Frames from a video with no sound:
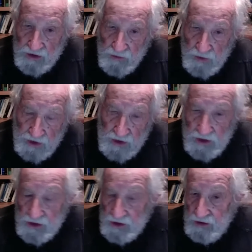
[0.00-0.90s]

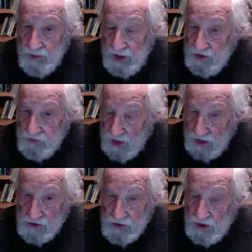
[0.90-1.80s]
retail,
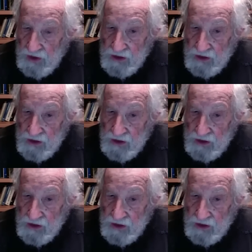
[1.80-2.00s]
manufacturing,